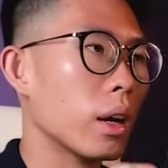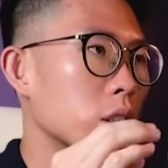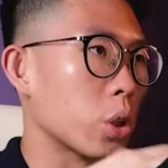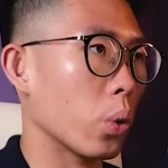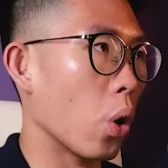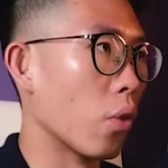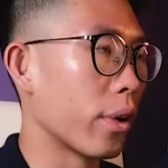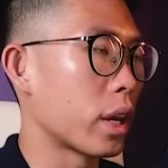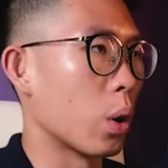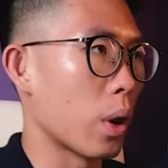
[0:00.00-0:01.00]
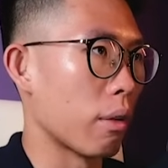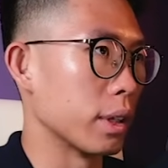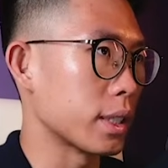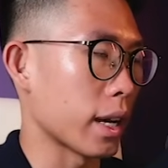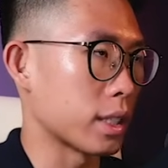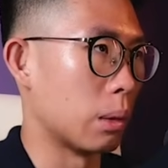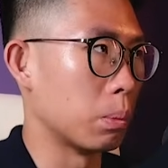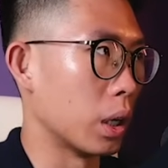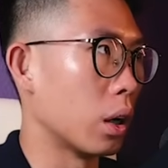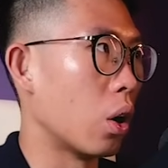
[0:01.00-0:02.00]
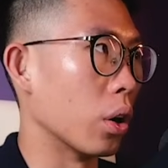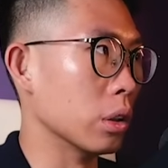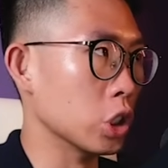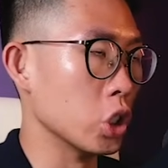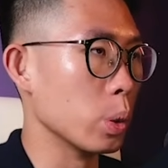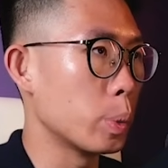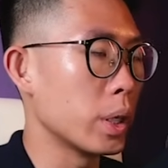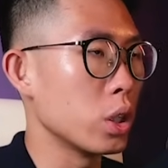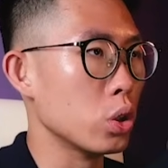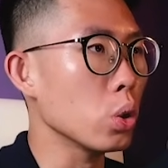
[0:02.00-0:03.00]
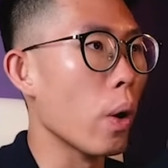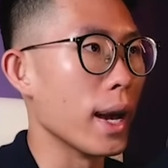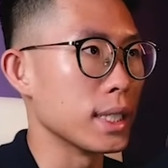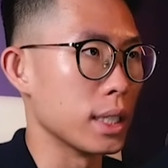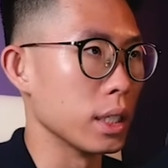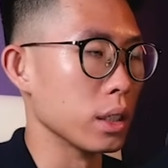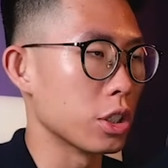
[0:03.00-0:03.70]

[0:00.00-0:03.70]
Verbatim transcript: So over here, we have this example on G B P U S D.